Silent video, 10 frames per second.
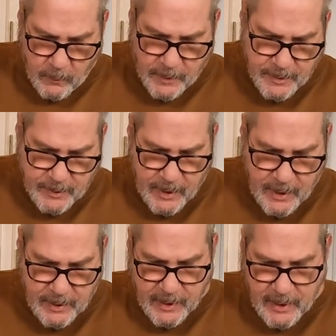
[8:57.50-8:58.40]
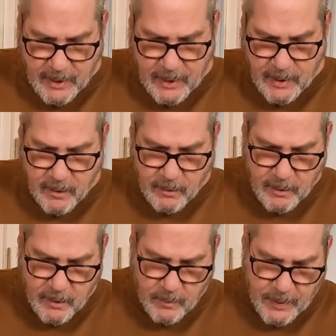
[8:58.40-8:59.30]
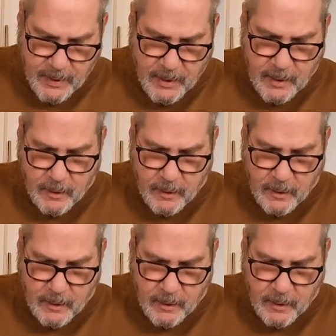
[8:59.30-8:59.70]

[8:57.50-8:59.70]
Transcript: Once you kind of get it in there a little bit,